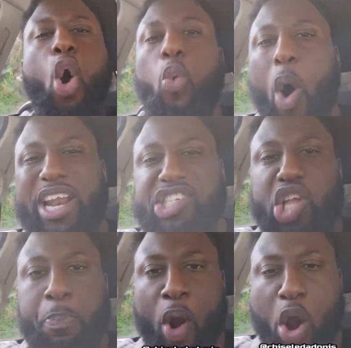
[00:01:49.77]
What is
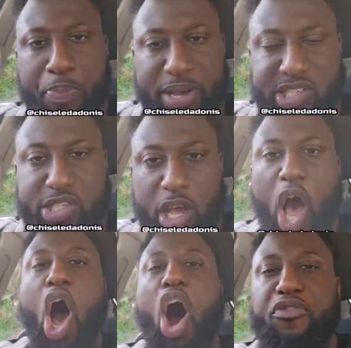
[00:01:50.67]
the purpose
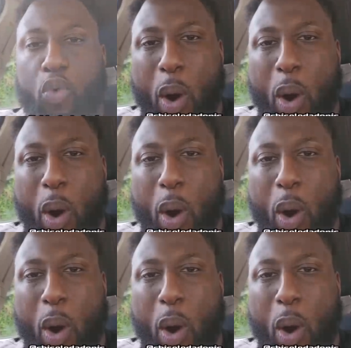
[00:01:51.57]
of